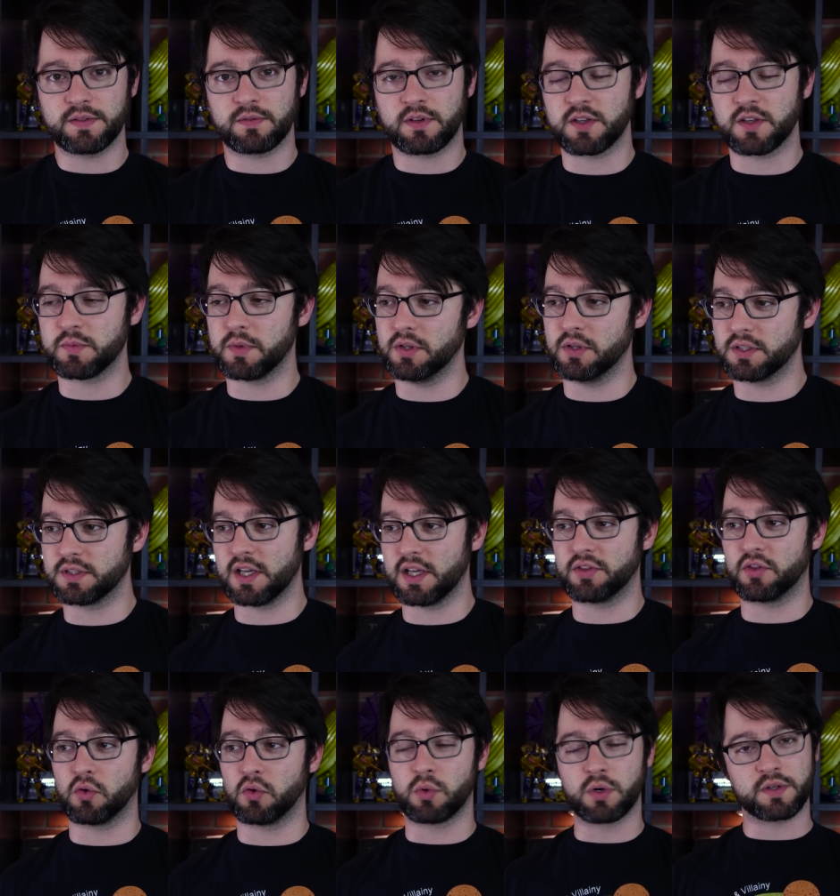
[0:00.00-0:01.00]
because we looked
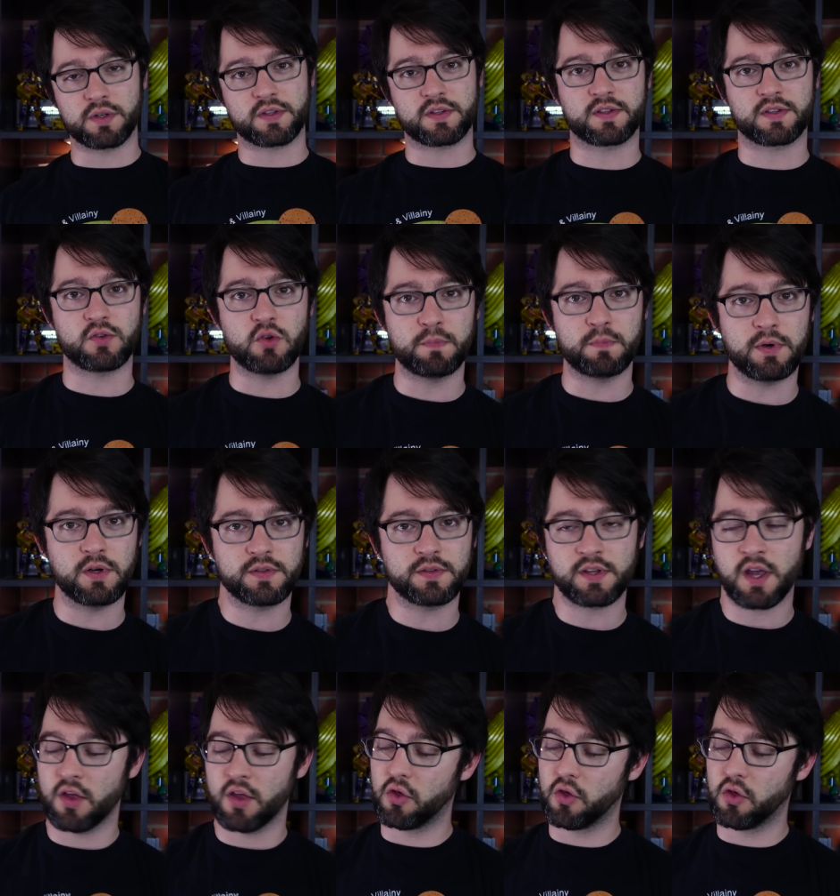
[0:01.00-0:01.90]
at the worst supers,